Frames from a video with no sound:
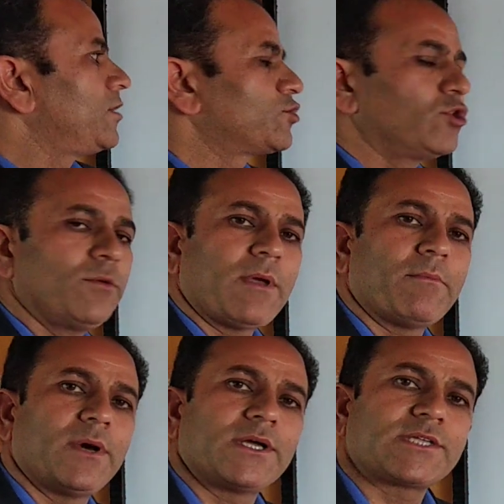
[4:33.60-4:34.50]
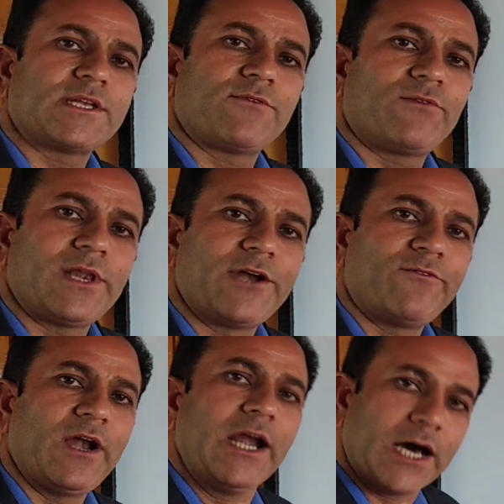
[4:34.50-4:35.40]
So the members in a fillet
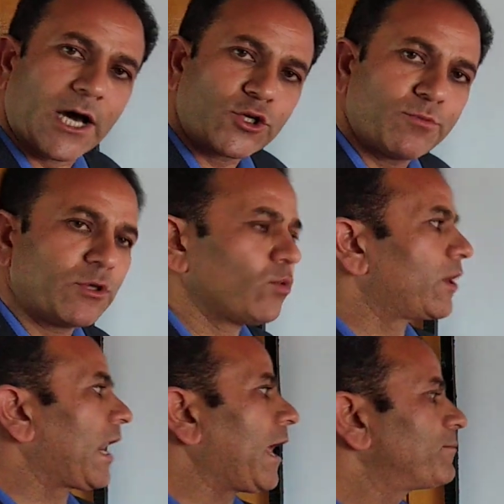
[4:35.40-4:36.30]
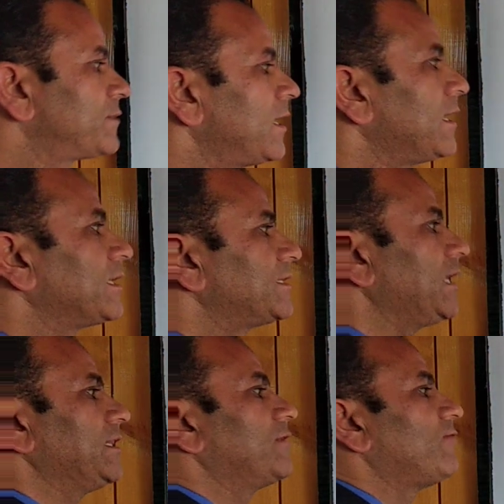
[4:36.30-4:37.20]
weld are to be overlapped.
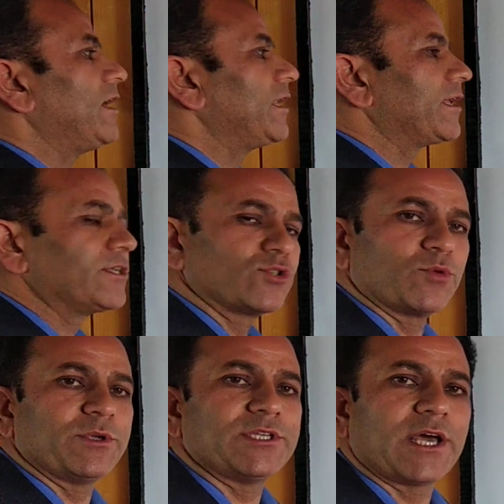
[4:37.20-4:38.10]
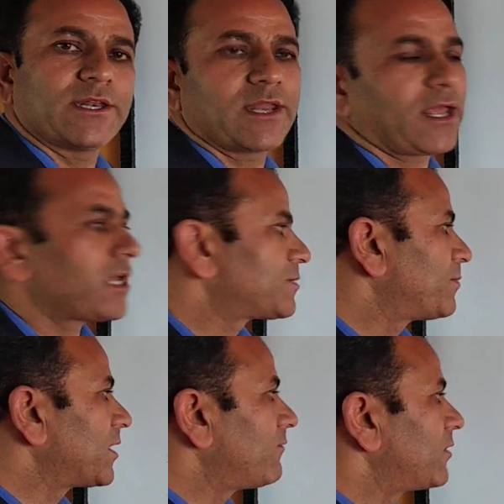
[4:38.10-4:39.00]
Then the welding is to be done as
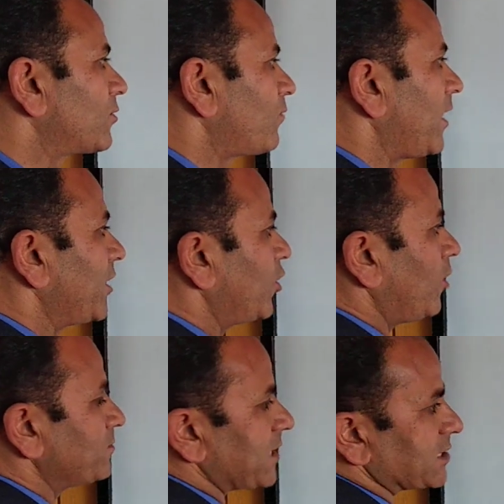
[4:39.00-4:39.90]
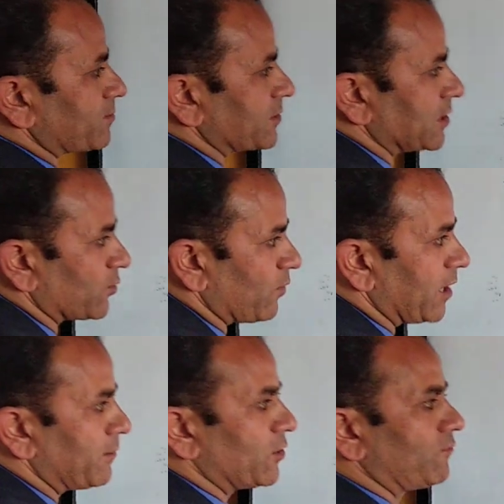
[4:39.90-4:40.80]
per our required norms, as per the
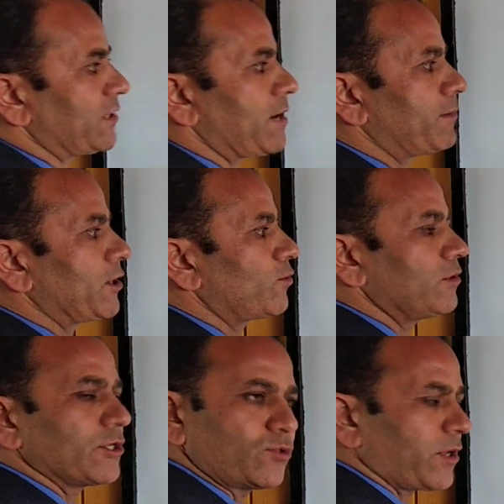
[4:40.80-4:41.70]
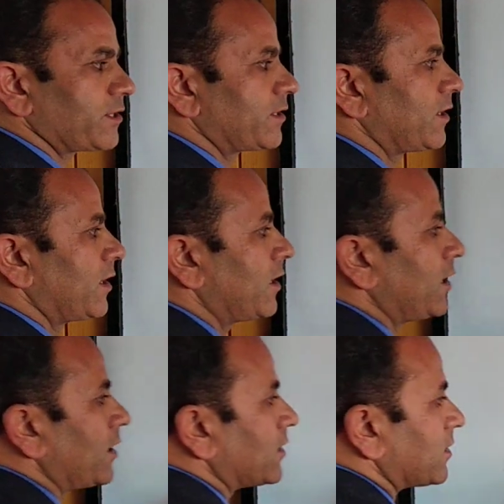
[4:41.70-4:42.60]
requirement of that particular joint.
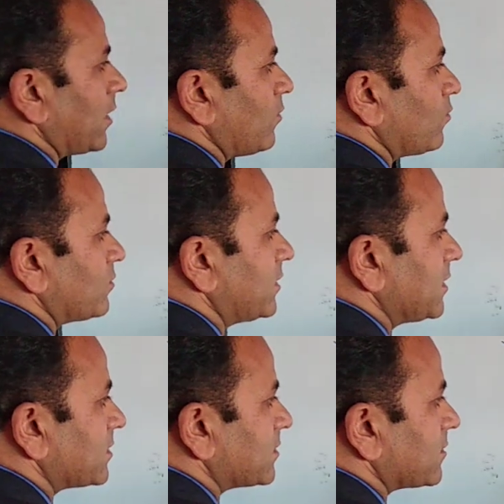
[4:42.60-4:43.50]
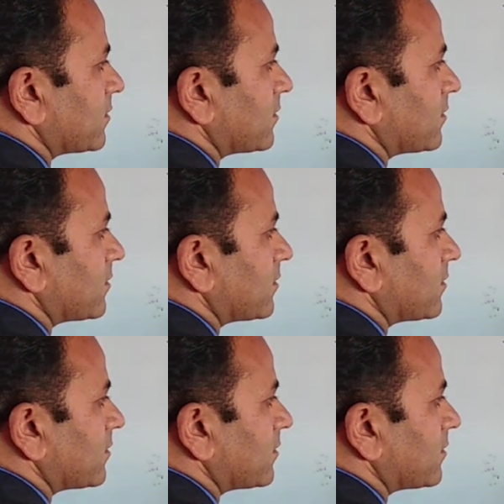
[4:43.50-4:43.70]
Now this